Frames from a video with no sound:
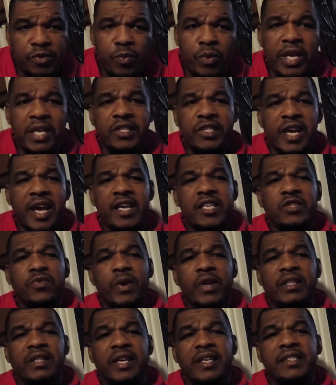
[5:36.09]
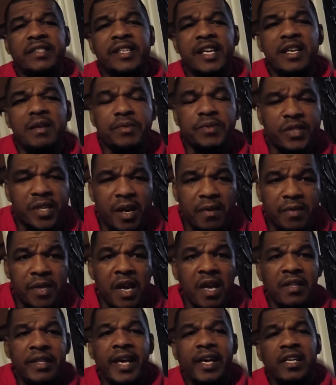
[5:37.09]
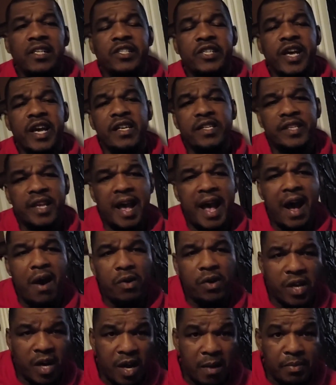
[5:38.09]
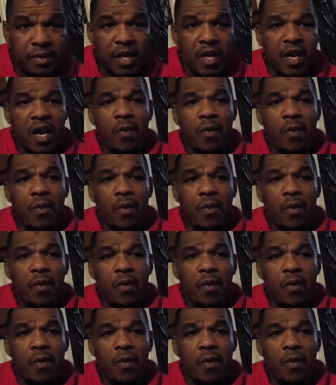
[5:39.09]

And when they change the way that they see themselves, they can change their outcomes.